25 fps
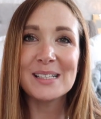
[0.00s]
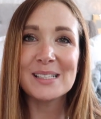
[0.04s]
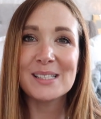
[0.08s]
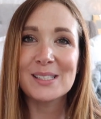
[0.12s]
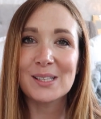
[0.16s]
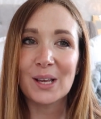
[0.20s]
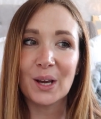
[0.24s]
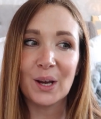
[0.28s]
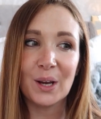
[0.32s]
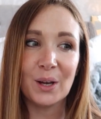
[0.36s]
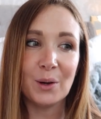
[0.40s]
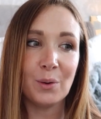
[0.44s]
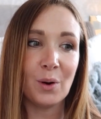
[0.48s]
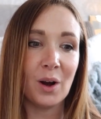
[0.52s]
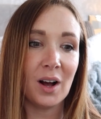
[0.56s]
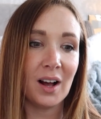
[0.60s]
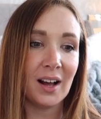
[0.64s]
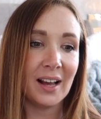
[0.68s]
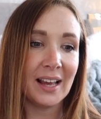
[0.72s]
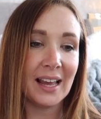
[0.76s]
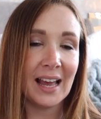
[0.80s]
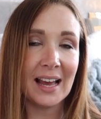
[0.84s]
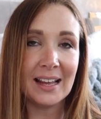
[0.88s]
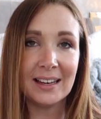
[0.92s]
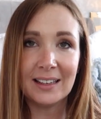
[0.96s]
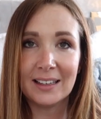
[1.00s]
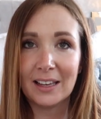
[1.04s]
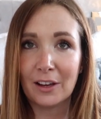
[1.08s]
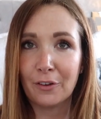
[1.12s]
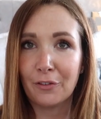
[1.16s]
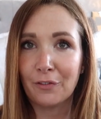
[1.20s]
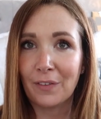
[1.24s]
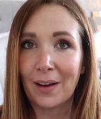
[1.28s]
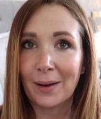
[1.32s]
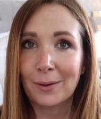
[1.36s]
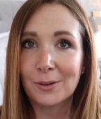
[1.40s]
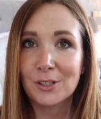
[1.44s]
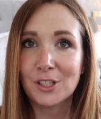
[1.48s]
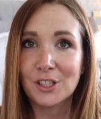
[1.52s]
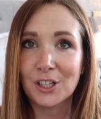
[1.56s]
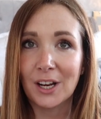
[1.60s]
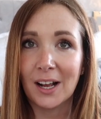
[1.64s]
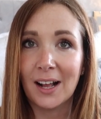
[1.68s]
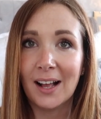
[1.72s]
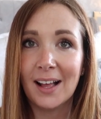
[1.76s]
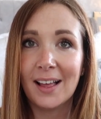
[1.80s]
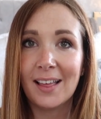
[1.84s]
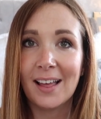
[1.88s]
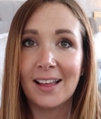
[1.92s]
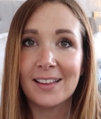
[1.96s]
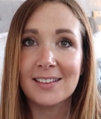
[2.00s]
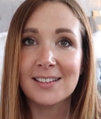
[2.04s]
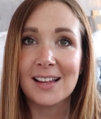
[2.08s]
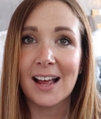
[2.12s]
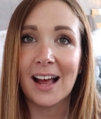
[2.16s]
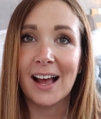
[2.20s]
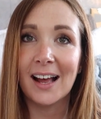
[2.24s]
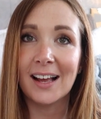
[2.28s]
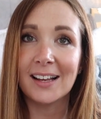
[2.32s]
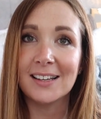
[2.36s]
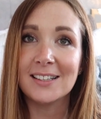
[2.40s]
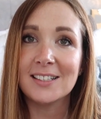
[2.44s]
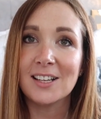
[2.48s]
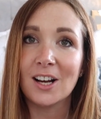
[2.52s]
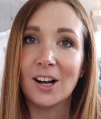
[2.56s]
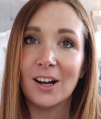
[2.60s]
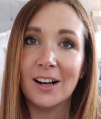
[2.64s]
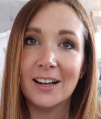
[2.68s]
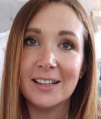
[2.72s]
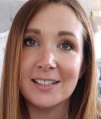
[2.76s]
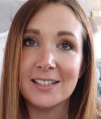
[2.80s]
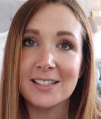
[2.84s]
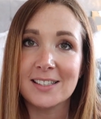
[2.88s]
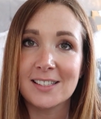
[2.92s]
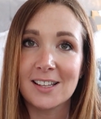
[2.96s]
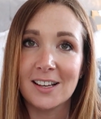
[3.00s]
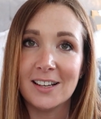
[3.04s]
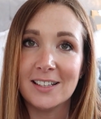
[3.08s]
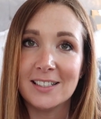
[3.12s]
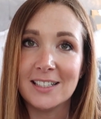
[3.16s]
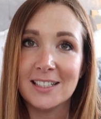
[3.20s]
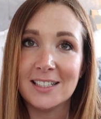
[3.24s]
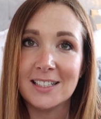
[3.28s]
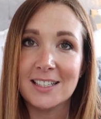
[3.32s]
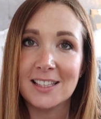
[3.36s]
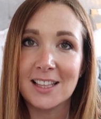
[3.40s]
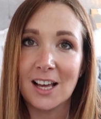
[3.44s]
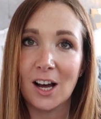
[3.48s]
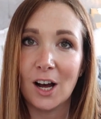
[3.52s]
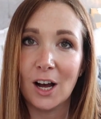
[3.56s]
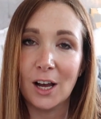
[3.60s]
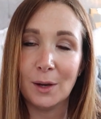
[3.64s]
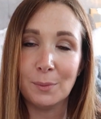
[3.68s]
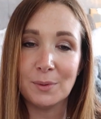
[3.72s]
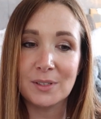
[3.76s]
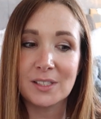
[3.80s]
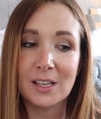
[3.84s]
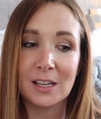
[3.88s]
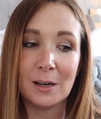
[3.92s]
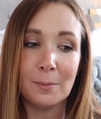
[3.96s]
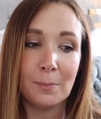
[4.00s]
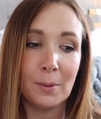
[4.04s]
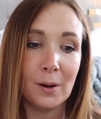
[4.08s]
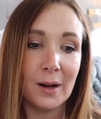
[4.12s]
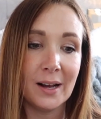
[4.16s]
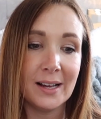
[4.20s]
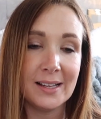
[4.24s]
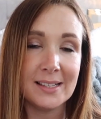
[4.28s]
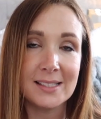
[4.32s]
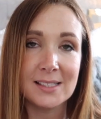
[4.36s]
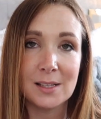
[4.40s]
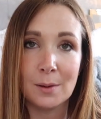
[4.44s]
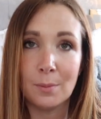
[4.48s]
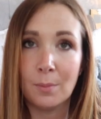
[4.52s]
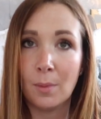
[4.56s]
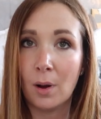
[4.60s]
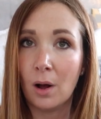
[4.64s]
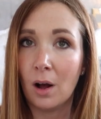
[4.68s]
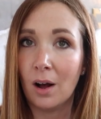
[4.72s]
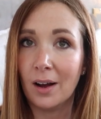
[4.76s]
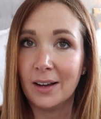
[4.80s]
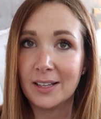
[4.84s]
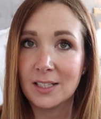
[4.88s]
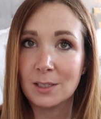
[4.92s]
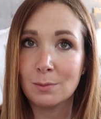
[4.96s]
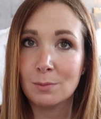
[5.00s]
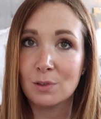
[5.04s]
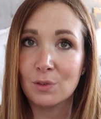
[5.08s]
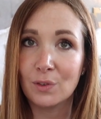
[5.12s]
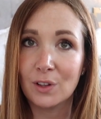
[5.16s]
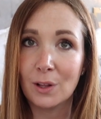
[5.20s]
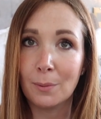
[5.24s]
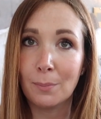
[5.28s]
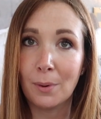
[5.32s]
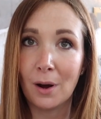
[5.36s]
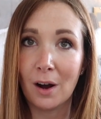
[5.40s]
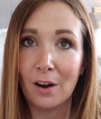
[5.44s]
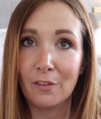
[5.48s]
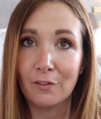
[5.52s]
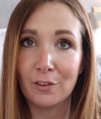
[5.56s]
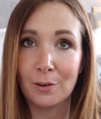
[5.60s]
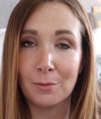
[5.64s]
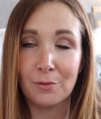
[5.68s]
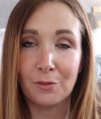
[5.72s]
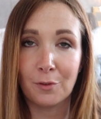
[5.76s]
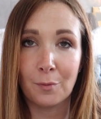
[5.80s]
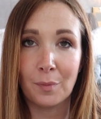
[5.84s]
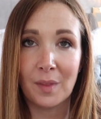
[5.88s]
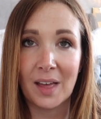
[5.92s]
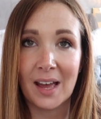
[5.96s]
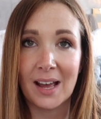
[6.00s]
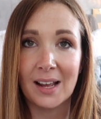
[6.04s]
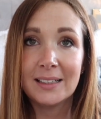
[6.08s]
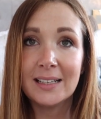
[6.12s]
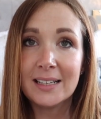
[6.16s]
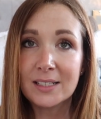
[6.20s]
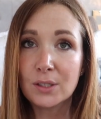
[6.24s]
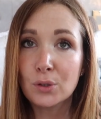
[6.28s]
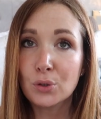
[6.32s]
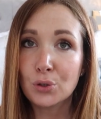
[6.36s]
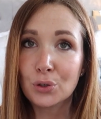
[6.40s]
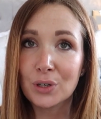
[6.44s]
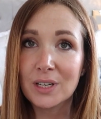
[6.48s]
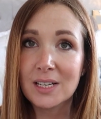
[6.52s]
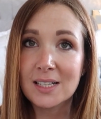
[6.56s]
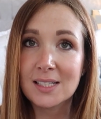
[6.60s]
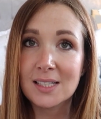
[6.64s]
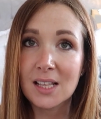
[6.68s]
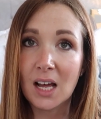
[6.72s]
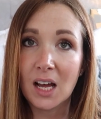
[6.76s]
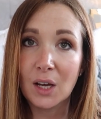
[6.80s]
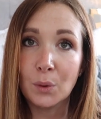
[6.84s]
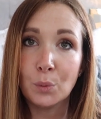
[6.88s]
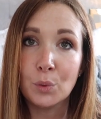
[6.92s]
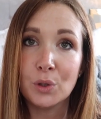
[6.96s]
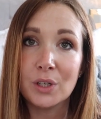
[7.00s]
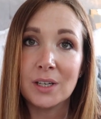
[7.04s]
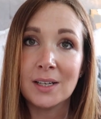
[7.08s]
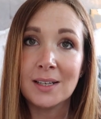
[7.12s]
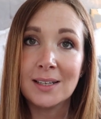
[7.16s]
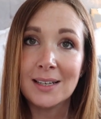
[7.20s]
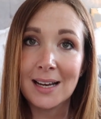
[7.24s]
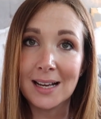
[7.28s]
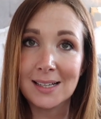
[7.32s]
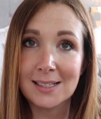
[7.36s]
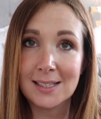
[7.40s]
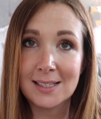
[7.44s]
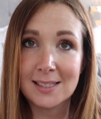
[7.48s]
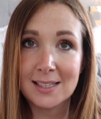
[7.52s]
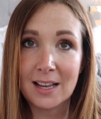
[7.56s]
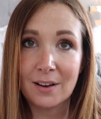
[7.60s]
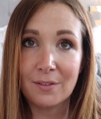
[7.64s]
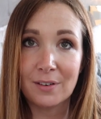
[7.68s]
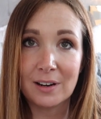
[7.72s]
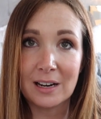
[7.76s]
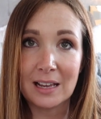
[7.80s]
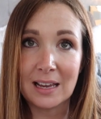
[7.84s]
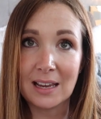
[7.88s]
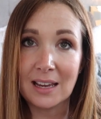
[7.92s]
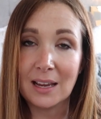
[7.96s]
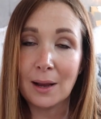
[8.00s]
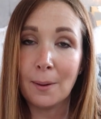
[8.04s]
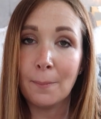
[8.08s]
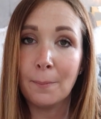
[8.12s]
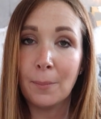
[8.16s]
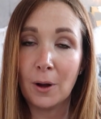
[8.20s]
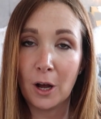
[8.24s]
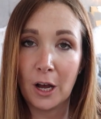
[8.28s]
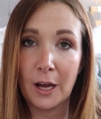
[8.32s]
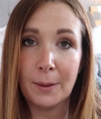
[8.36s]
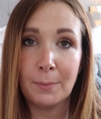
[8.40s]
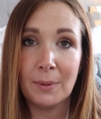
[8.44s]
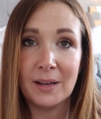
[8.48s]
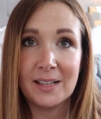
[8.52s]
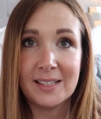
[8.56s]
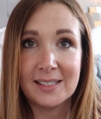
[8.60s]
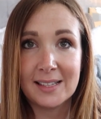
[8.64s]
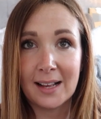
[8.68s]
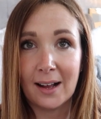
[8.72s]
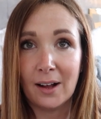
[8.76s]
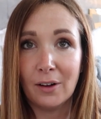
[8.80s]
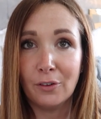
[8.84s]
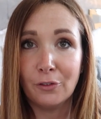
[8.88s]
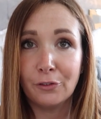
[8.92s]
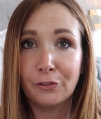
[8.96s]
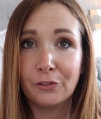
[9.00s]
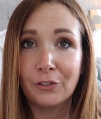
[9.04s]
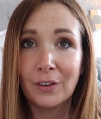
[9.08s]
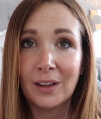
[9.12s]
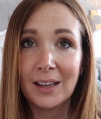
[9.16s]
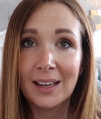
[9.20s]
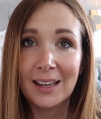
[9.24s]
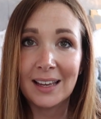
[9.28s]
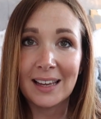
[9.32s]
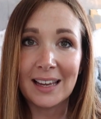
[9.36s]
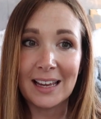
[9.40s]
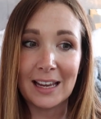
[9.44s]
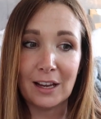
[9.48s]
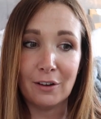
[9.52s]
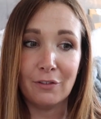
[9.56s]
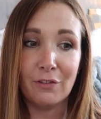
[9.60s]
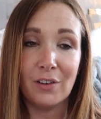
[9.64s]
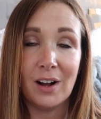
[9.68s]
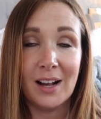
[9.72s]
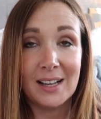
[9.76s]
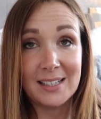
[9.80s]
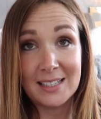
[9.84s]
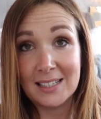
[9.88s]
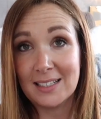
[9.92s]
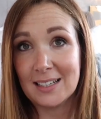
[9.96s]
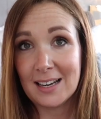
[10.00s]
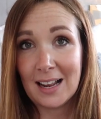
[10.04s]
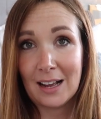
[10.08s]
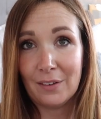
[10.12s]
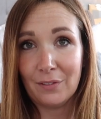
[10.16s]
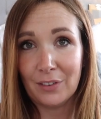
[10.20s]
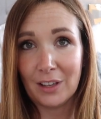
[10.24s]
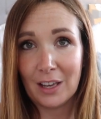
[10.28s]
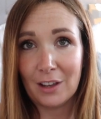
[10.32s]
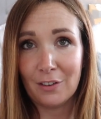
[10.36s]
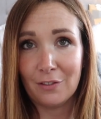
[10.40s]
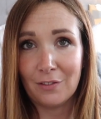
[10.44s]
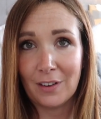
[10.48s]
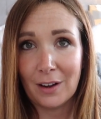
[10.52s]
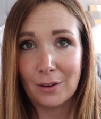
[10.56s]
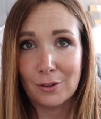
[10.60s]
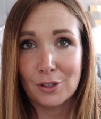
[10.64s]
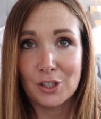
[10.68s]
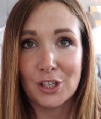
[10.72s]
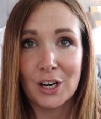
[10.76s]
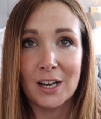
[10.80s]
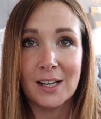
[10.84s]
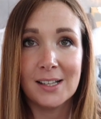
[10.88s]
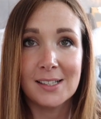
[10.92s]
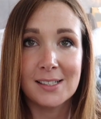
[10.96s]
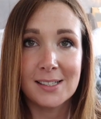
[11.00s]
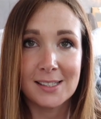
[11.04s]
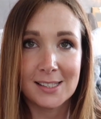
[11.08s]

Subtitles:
So I had a gift voucher, and I decided that I was going to buy some items for the bathroom from there. Little treats that I wouldn't necessarily buy myself if I didn't have a gift voucher.